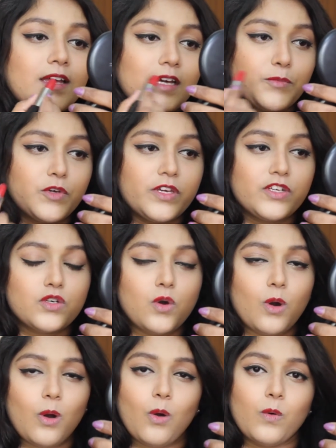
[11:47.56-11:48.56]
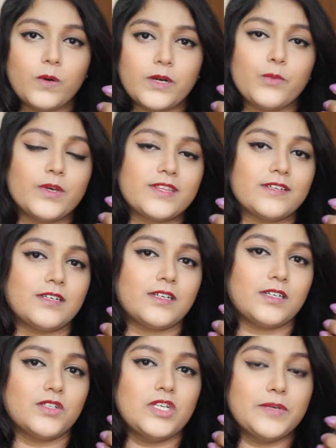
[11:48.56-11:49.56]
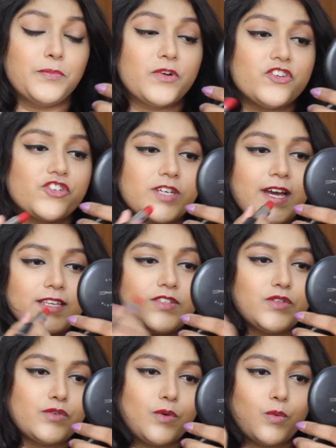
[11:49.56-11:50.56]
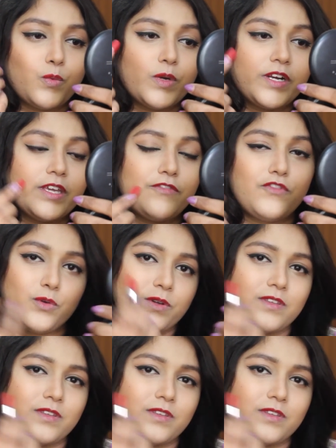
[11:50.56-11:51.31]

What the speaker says: I'm going to go over with a lip brush, guys, so don't worry